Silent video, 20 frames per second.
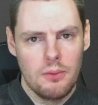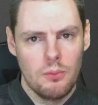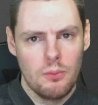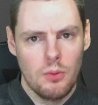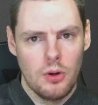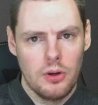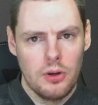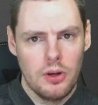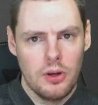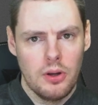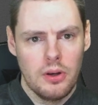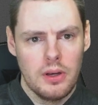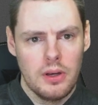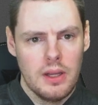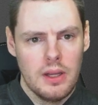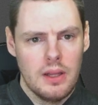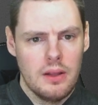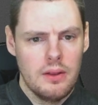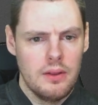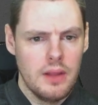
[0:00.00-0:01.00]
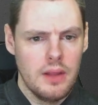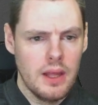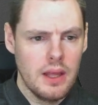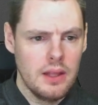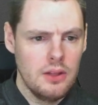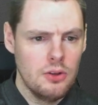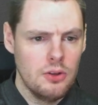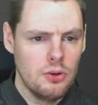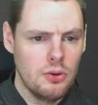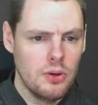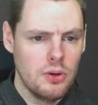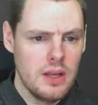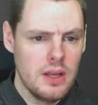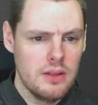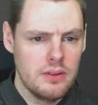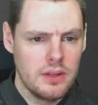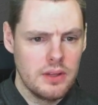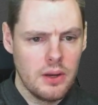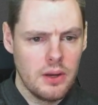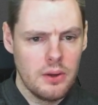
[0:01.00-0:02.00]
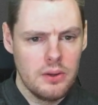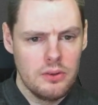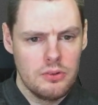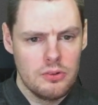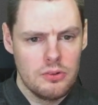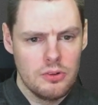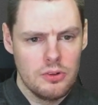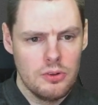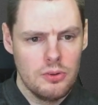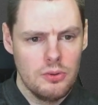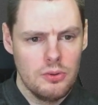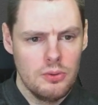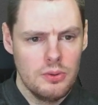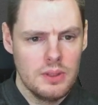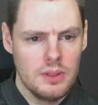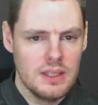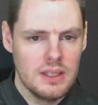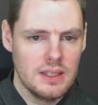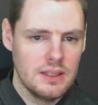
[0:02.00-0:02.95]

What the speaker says: and whatnot, that you're either going to